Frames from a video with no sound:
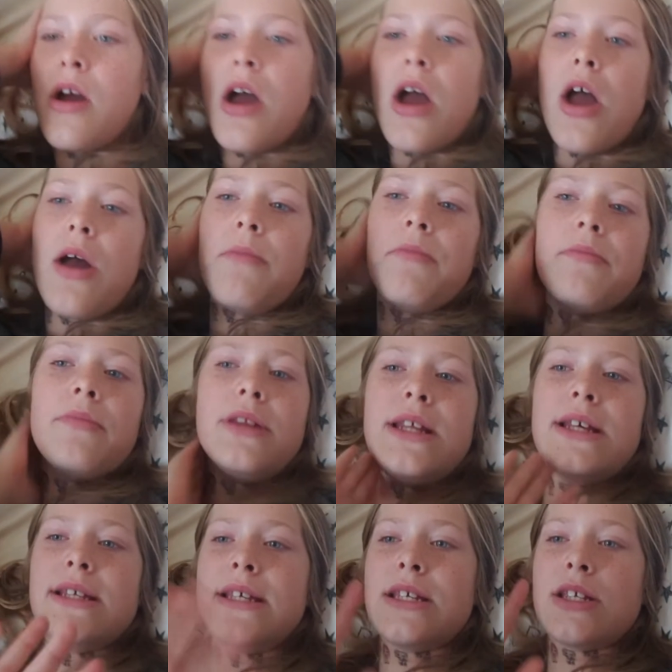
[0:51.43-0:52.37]
Um,
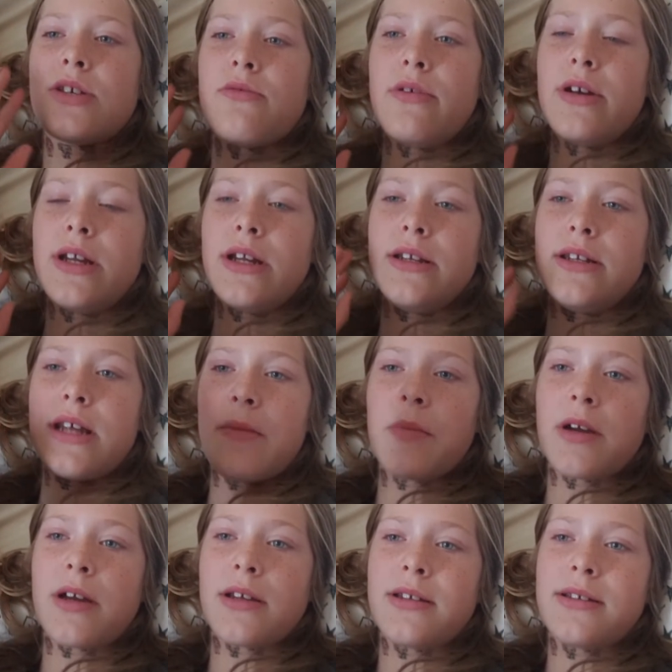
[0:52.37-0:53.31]
Lizzie's doing a
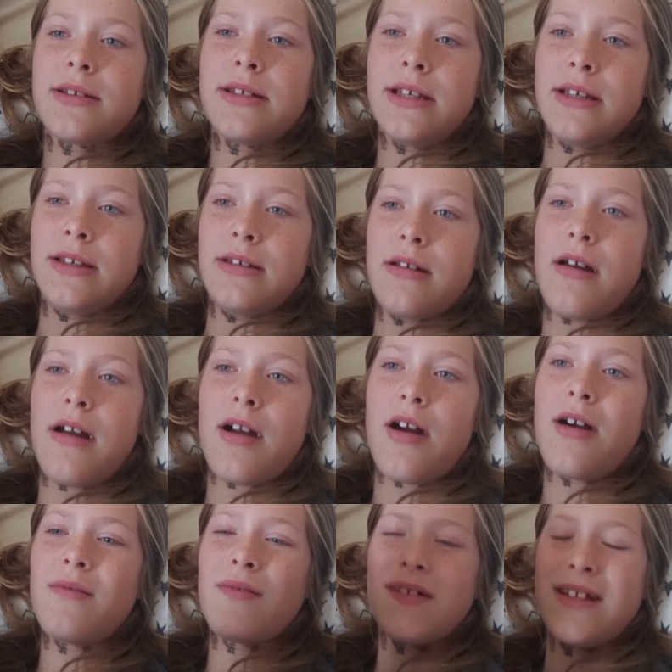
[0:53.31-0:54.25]
democatacita. I
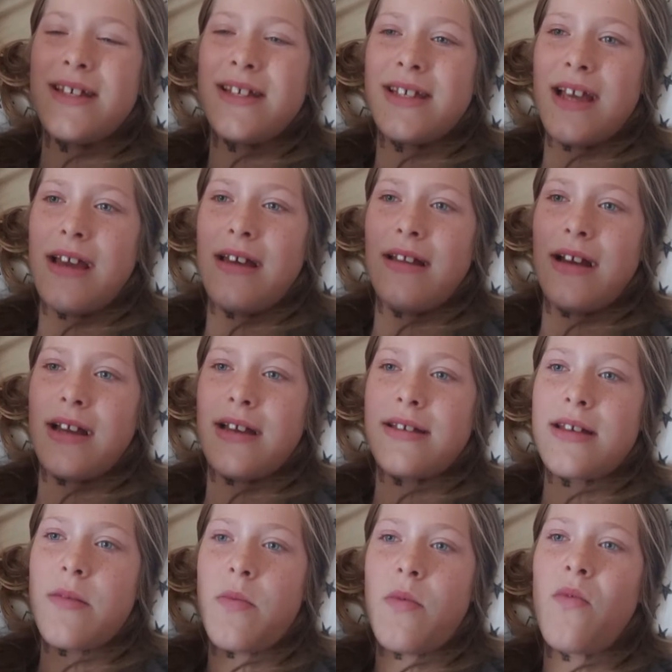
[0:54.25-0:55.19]
can't really say it like I
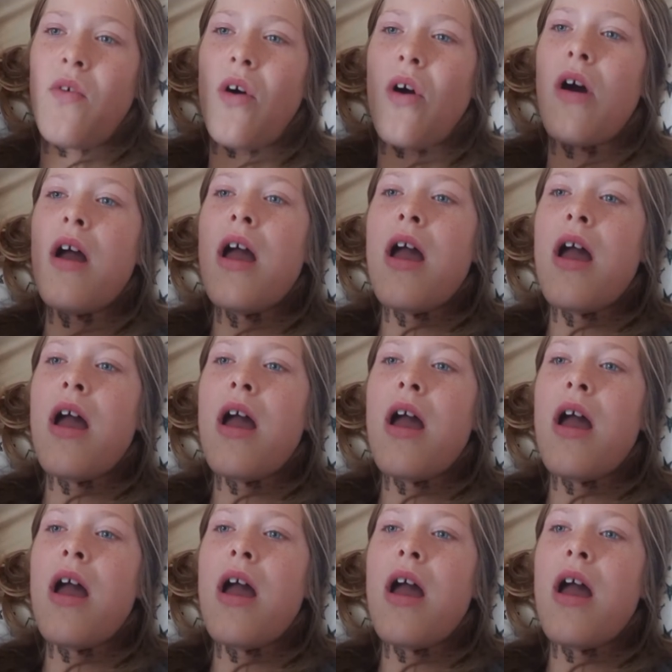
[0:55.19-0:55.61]
said before.